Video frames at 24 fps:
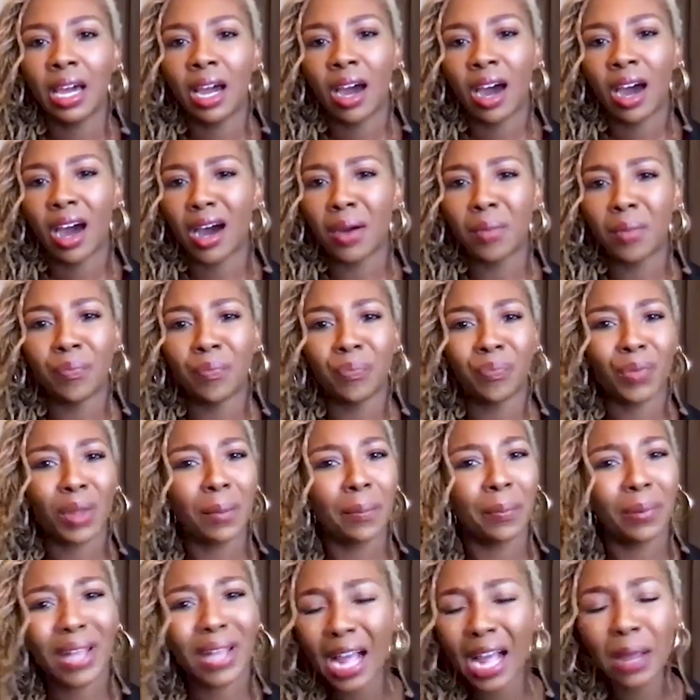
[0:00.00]

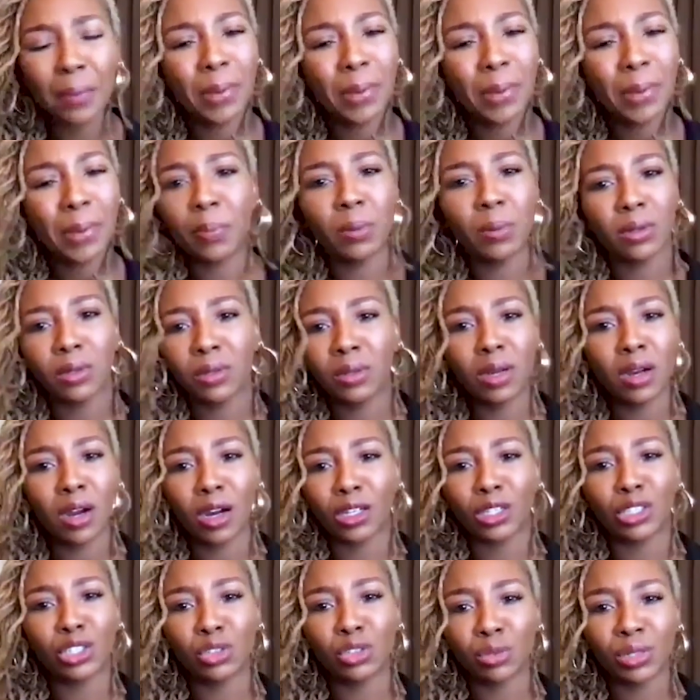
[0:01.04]
Black people
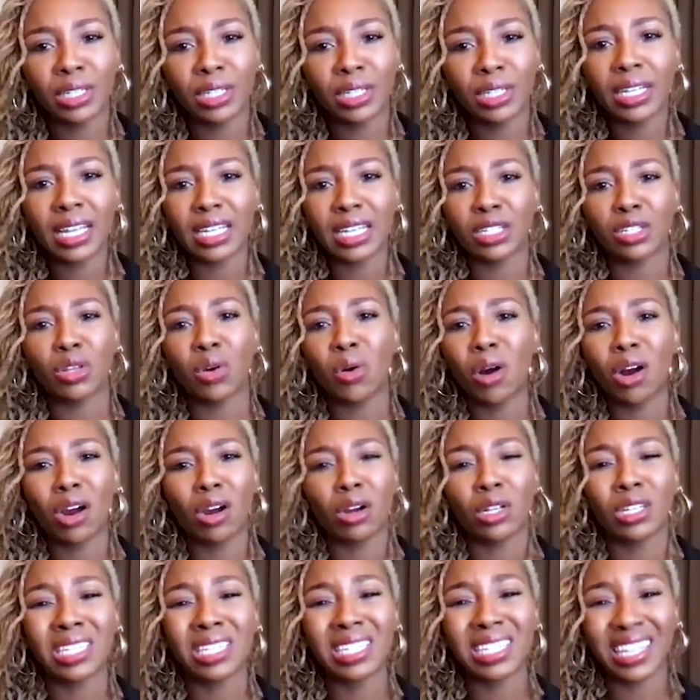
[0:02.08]
are treated as though our
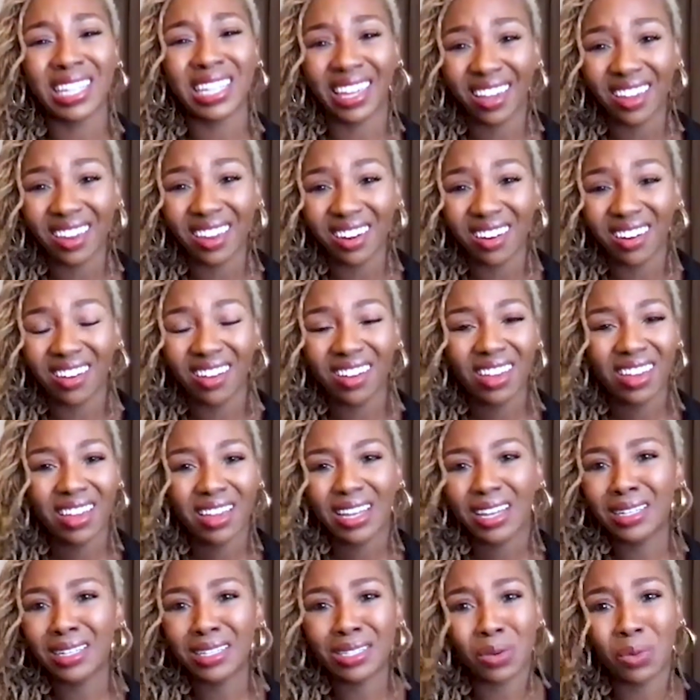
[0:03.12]
skin
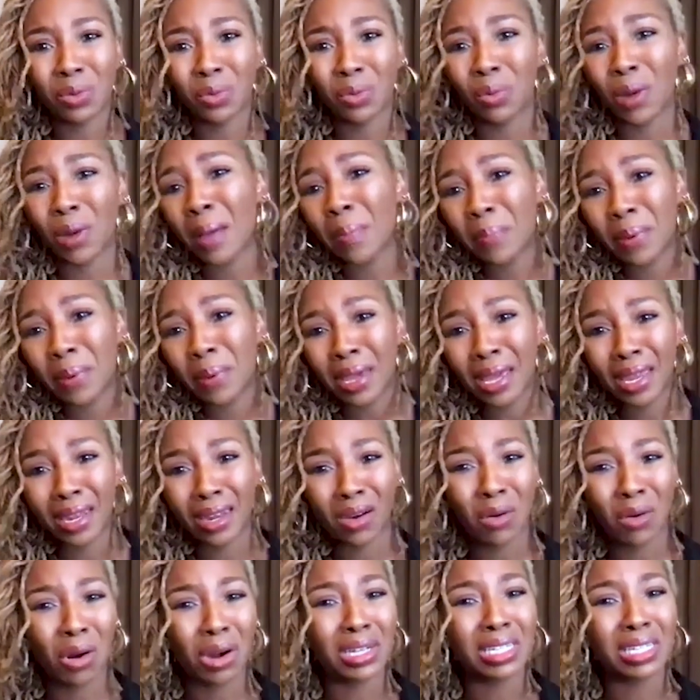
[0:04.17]
is a weapon
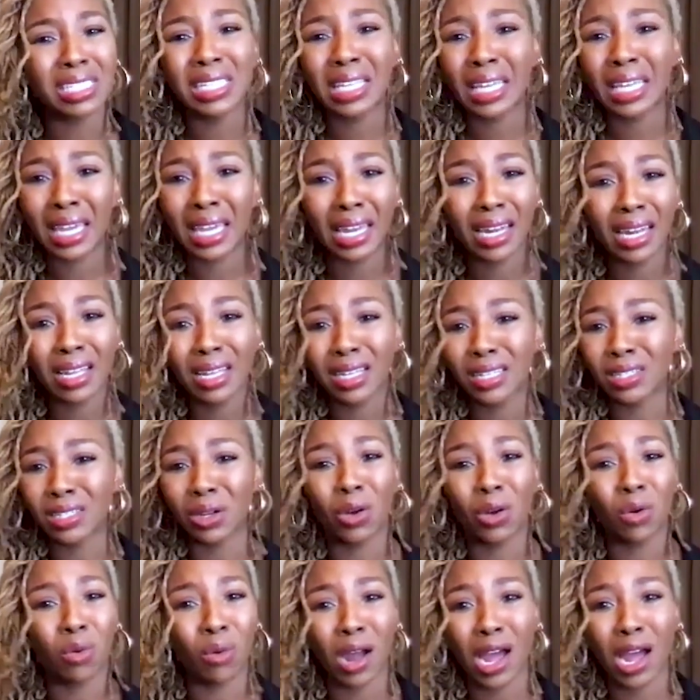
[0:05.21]
or our skin is a
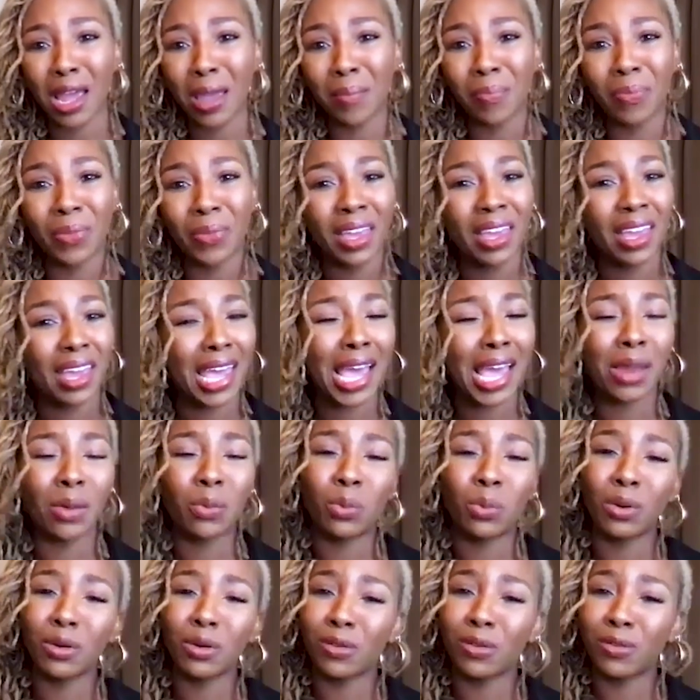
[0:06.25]
crime,
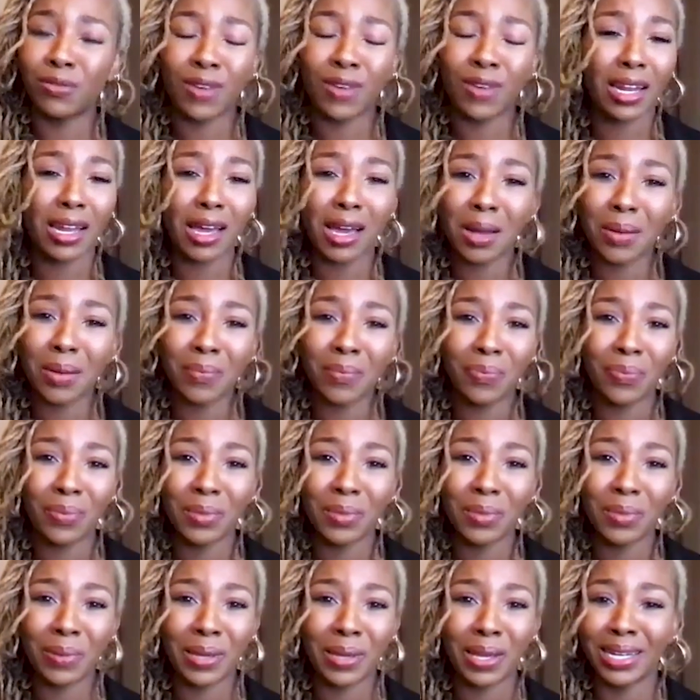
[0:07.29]
and we're fed up.
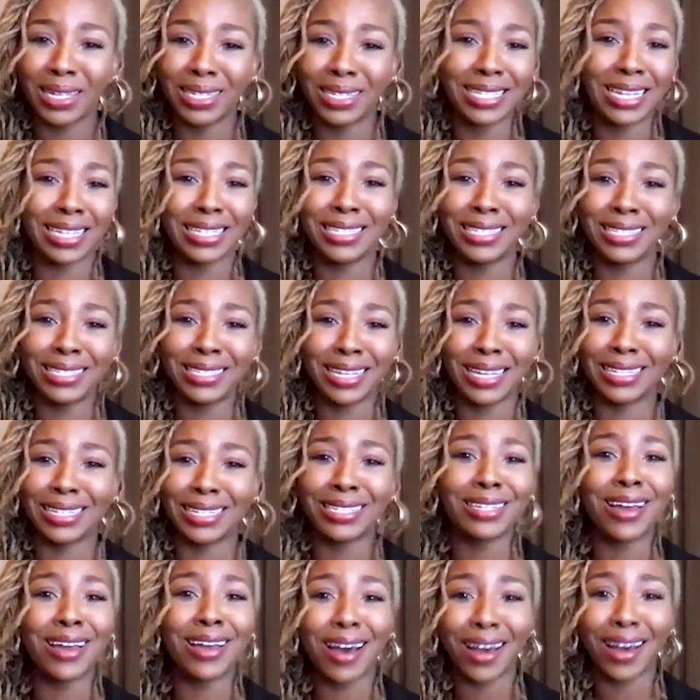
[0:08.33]
Because it's
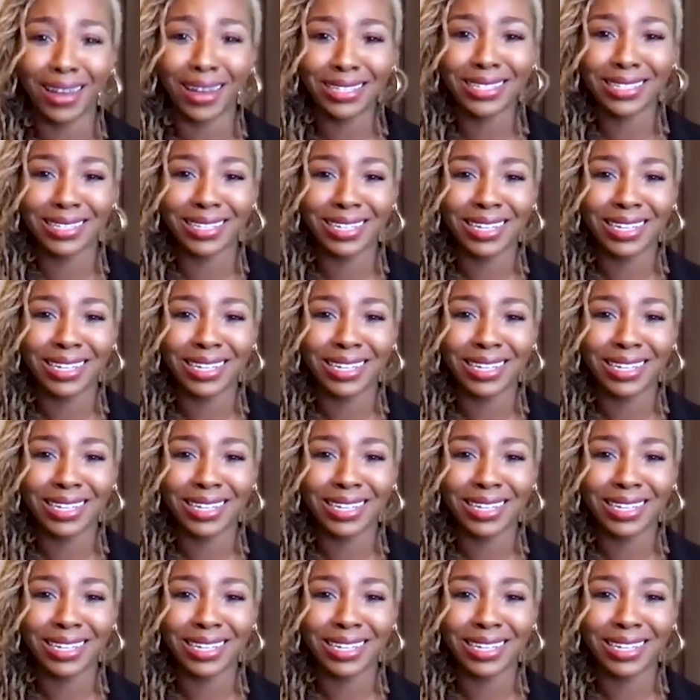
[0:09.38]
not.